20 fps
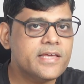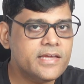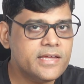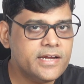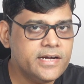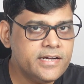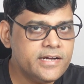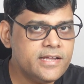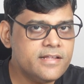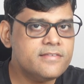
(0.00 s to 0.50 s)

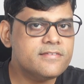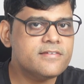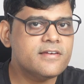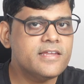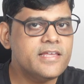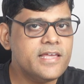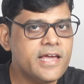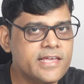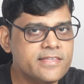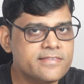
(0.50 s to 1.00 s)

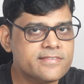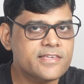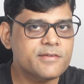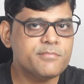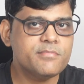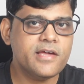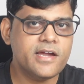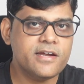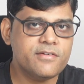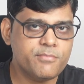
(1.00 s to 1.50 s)
intentionally I
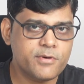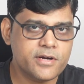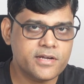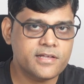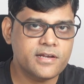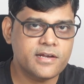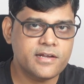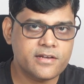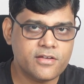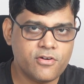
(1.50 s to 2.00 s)
skipped that
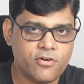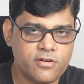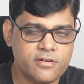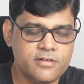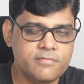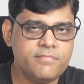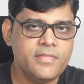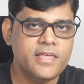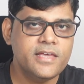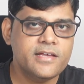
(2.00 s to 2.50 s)
particular
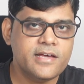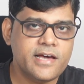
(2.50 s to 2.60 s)
column.